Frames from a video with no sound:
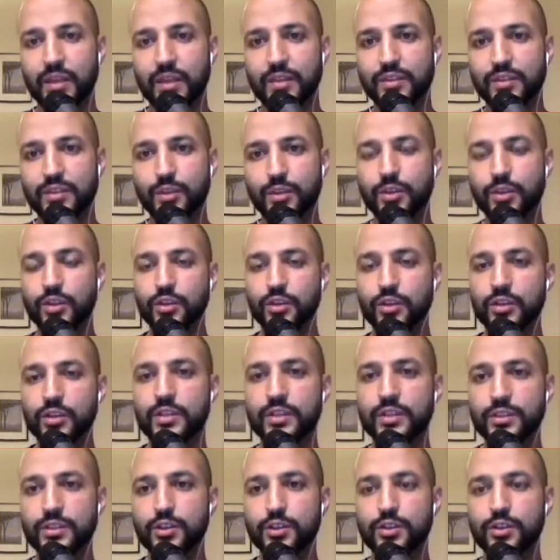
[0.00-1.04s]
So in the
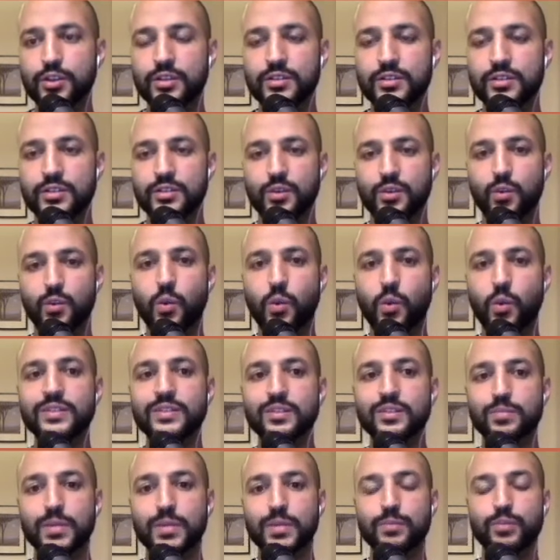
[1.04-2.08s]
early 30s, what
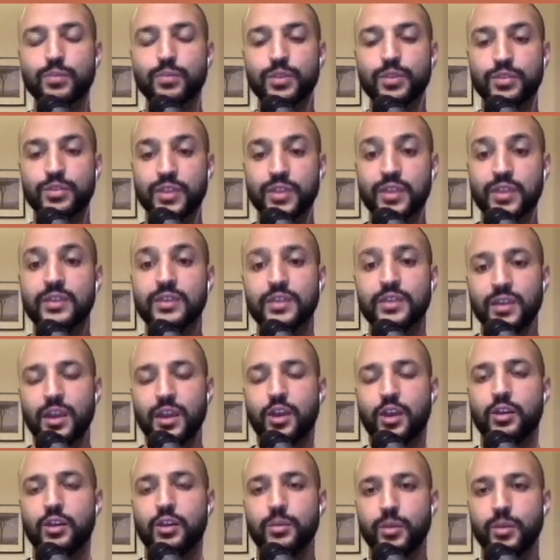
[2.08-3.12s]
did people think
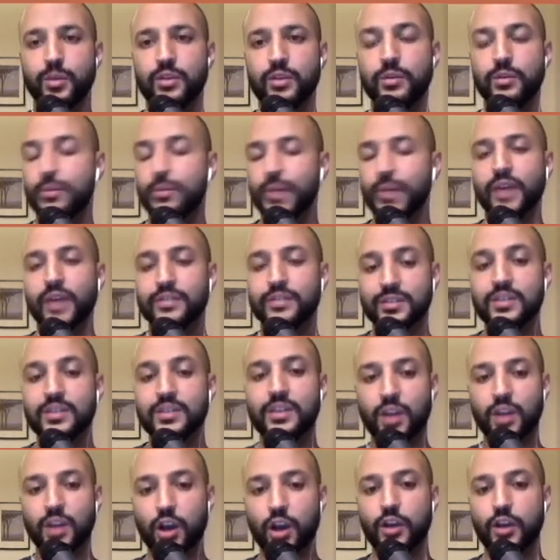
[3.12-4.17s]
Arab uh,
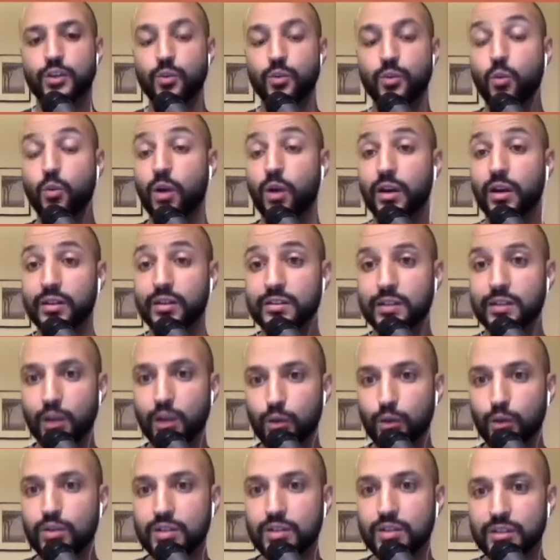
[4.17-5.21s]
Palestinian art was
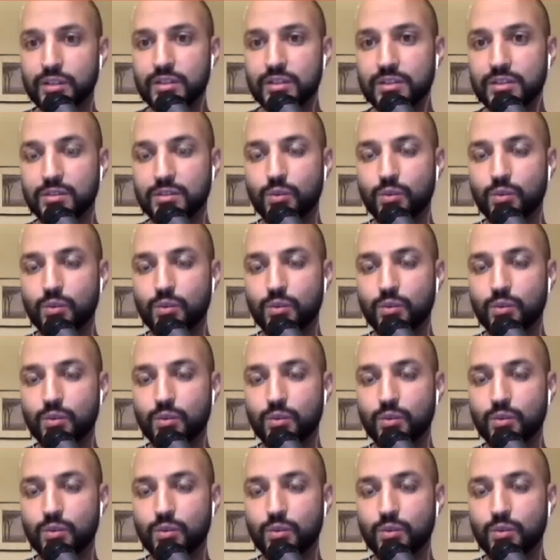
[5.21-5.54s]
locally?